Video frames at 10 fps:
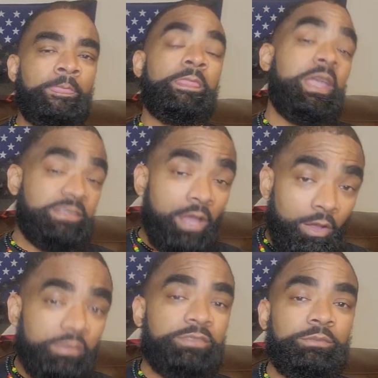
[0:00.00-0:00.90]
That's
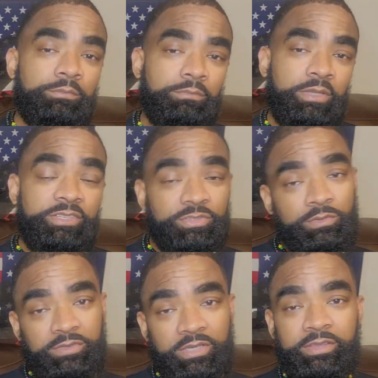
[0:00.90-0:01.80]
awesome that
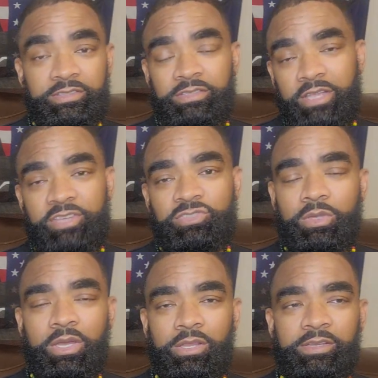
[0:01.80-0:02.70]
Juneteenth is a national
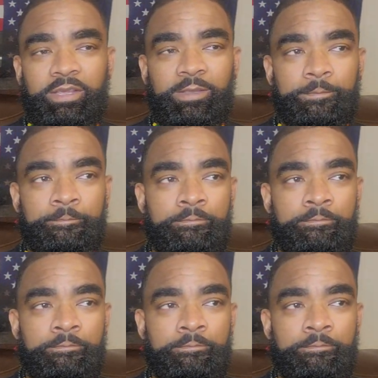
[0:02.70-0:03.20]
holiday.